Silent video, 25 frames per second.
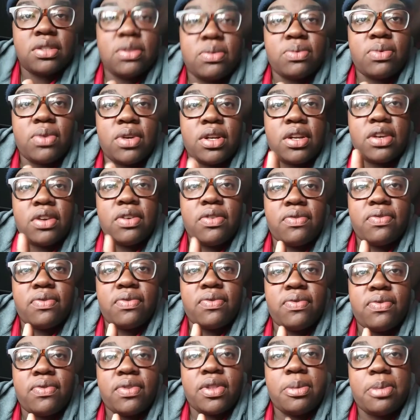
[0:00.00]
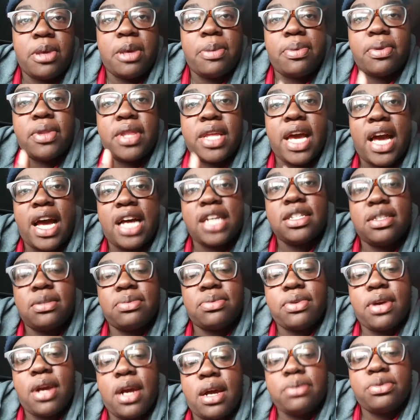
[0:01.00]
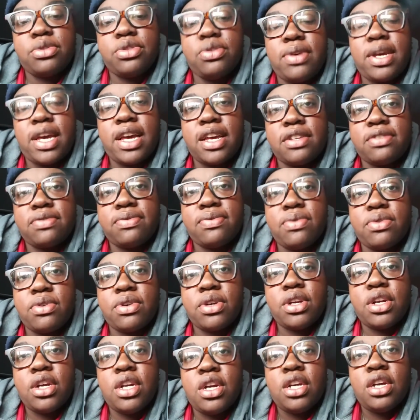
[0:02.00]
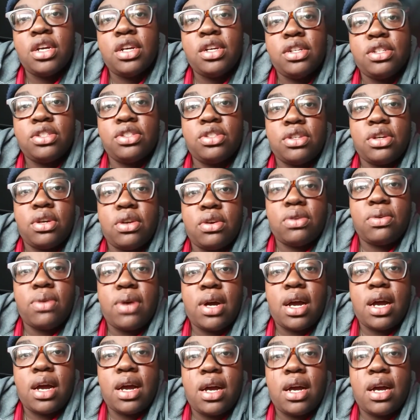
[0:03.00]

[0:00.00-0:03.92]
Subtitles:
and one of the people that I subscribe to asked for, so